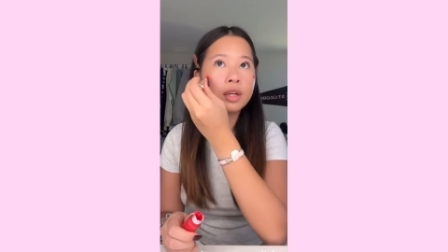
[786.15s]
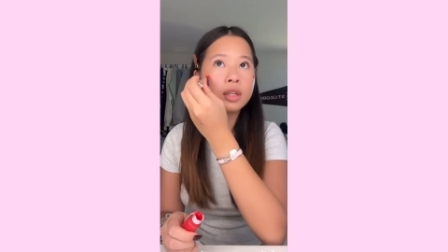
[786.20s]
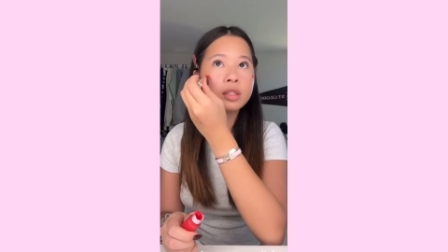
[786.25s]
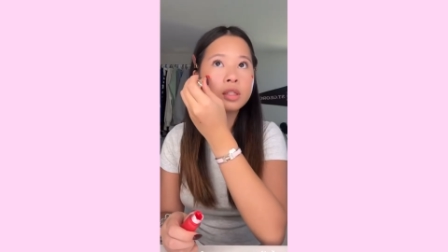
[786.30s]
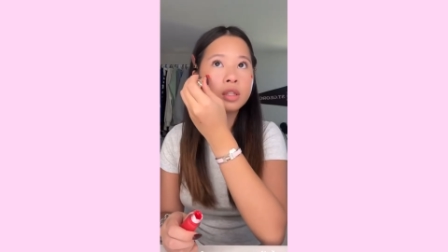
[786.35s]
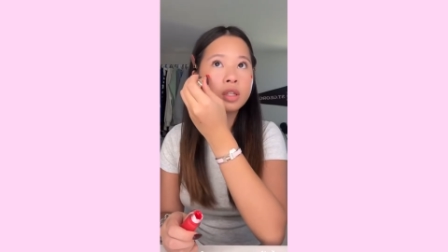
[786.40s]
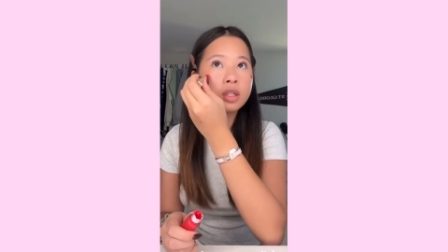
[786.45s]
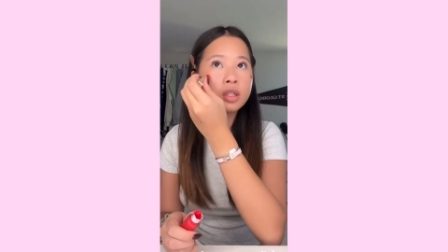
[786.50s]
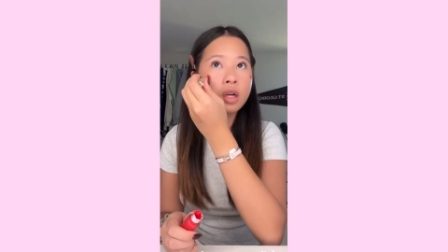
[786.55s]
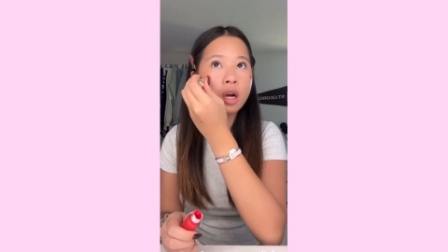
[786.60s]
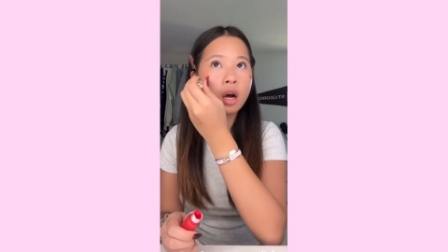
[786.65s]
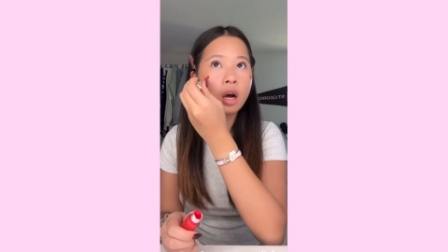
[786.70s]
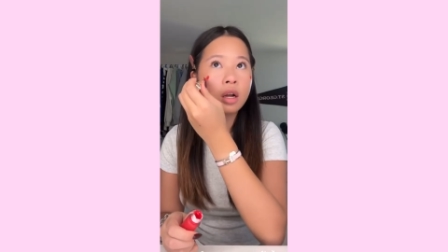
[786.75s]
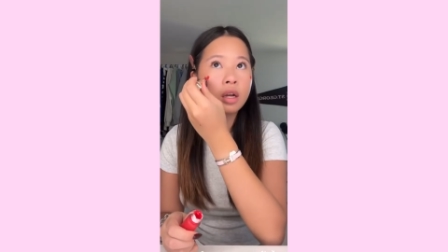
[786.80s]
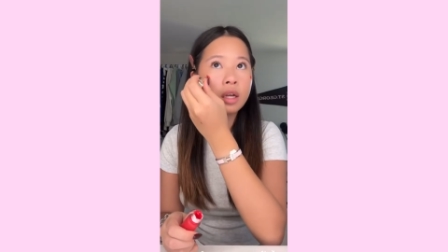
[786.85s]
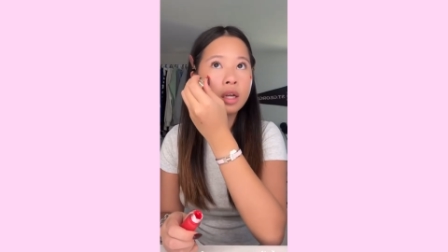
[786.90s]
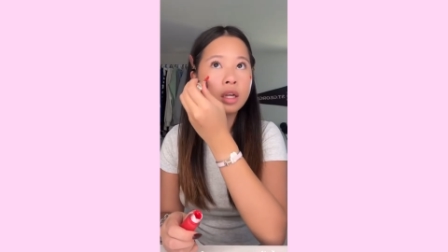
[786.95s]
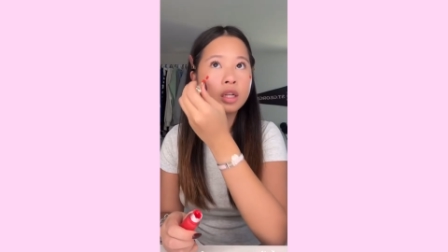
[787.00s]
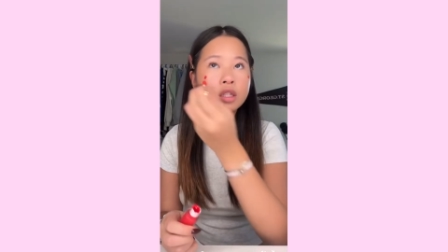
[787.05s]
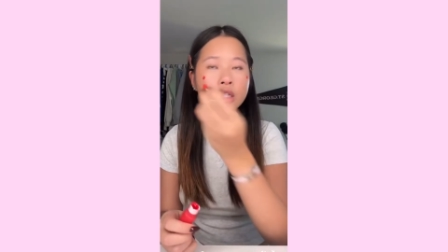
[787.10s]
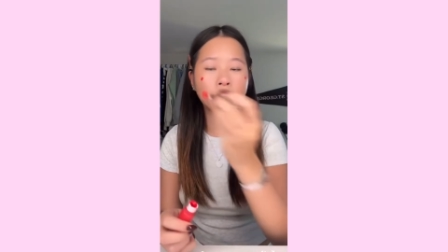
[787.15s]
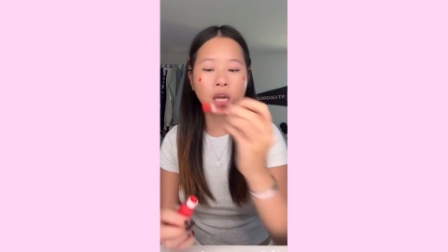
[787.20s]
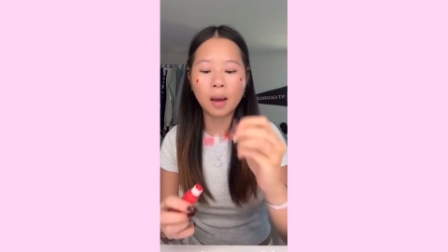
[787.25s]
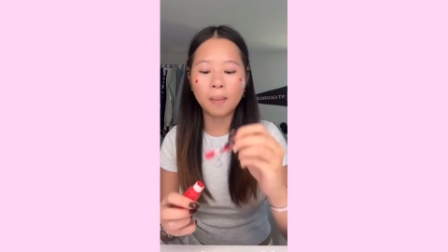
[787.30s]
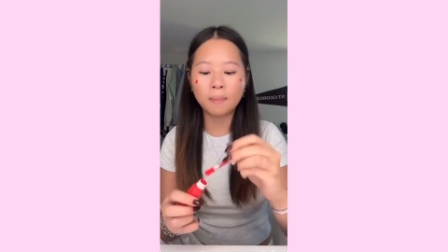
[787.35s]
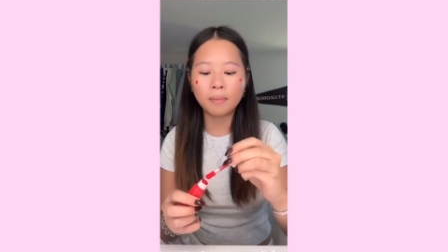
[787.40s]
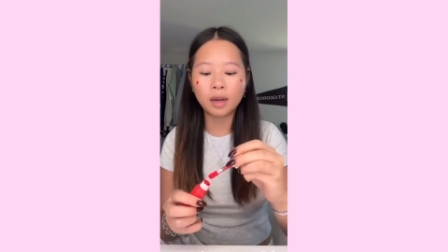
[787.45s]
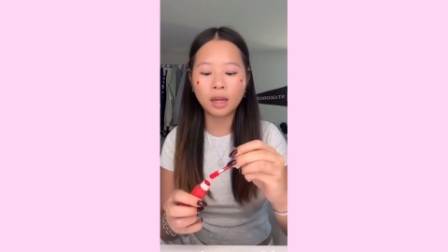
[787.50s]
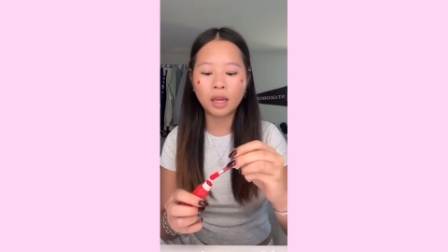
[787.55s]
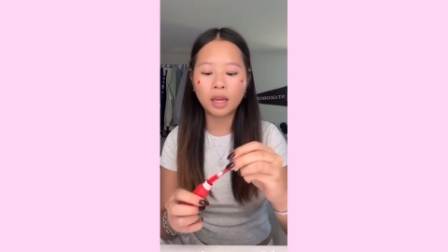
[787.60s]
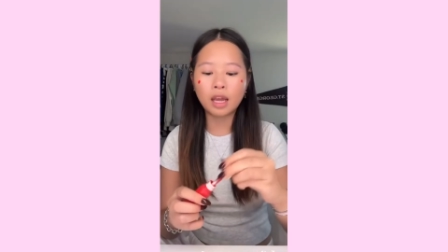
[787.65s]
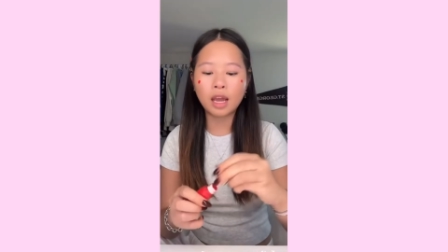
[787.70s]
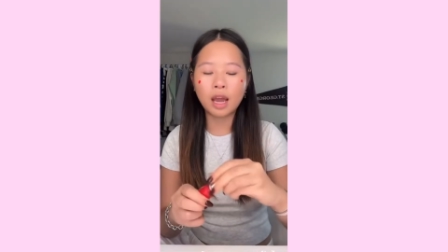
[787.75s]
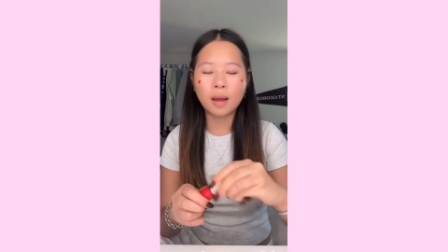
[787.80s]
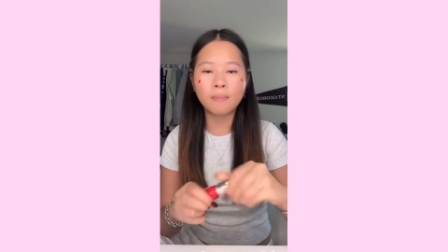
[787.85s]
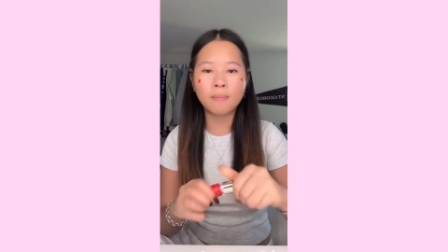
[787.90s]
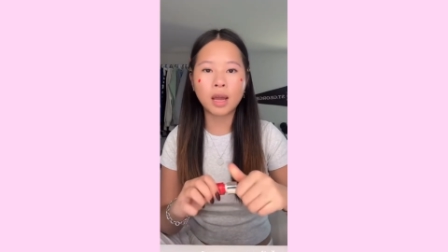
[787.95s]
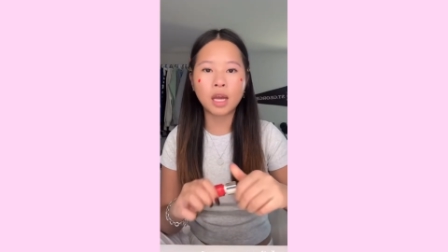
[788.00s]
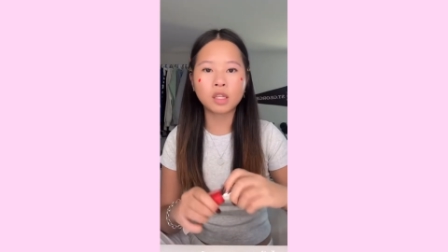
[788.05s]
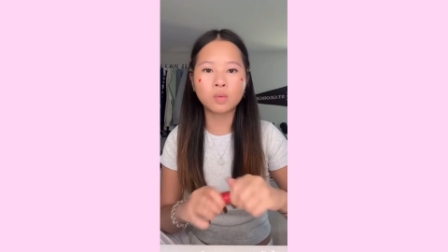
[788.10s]
each company and picked what was the
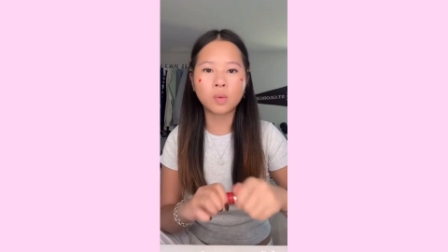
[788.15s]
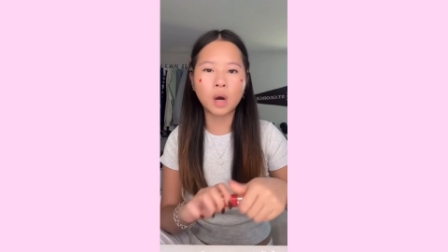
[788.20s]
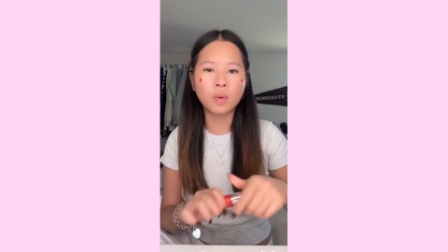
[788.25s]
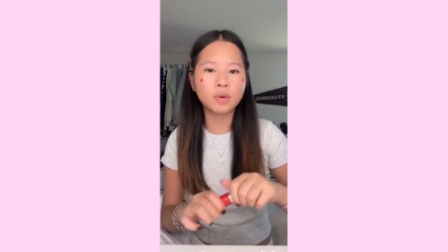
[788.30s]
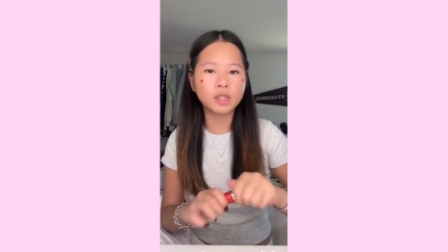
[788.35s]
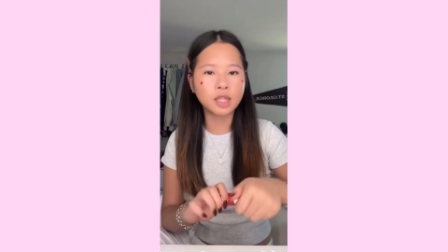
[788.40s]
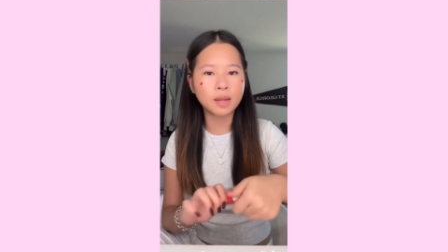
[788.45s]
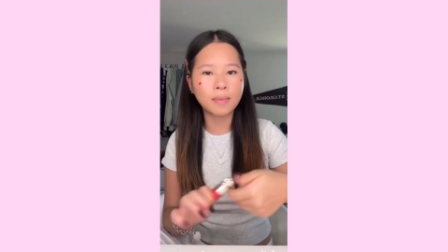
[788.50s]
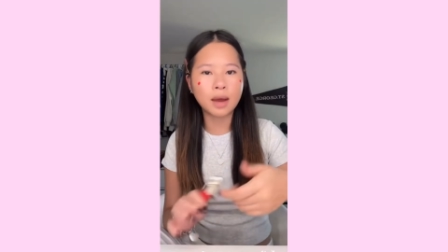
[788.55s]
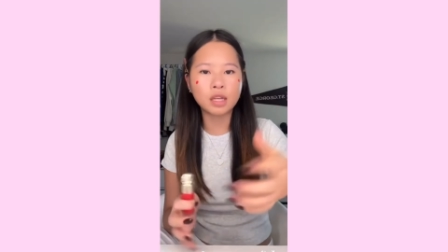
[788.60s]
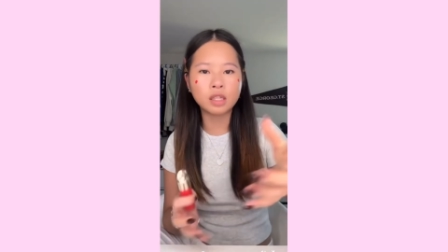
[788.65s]
best for me.